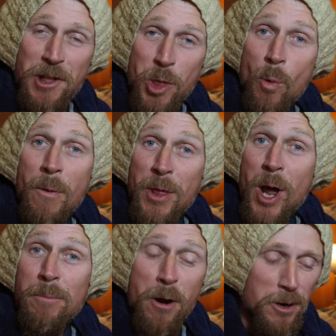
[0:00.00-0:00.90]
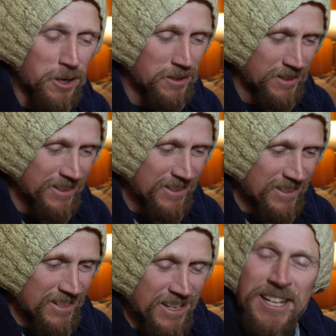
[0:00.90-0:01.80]
the one that I broke.
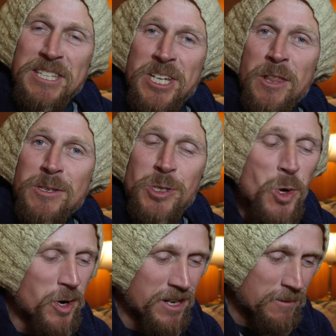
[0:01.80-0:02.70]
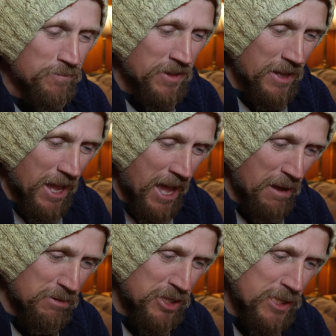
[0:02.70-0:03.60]
That's another story.
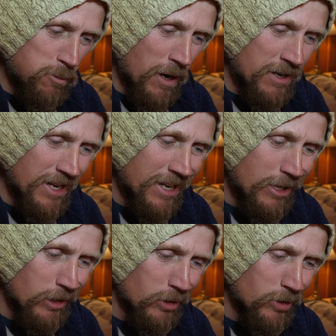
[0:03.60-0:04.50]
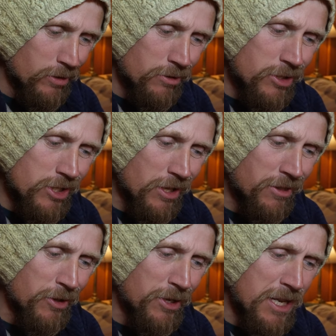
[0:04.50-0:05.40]
But this one includes
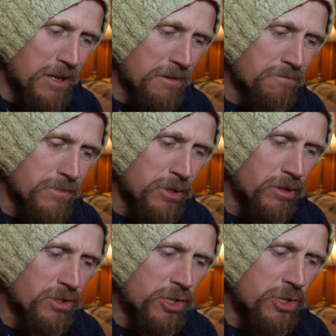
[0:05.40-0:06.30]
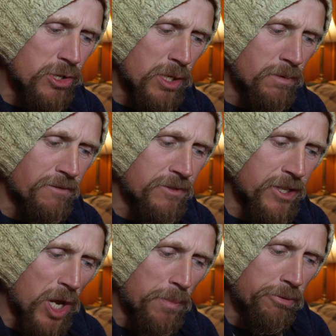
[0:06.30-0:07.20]
30mm tube of
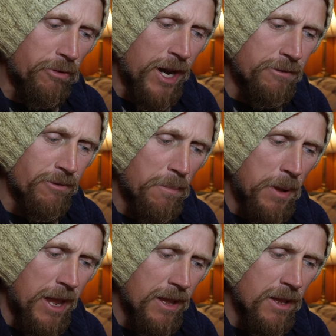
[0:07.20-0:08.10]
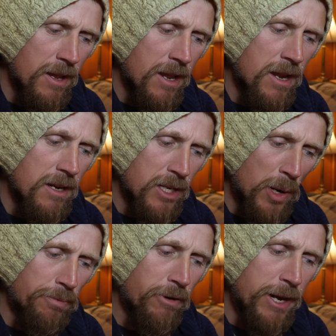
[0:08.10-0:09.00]
neoprene
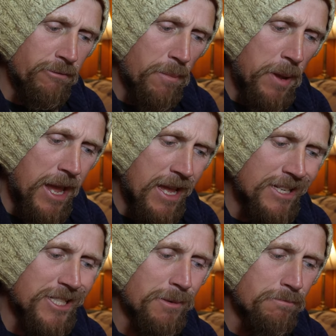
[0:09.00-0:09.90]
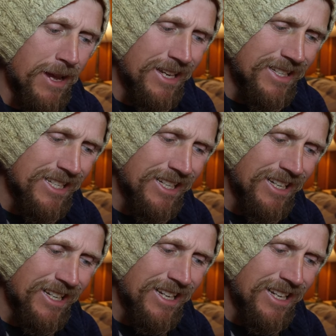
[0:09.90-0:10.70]
repair cement.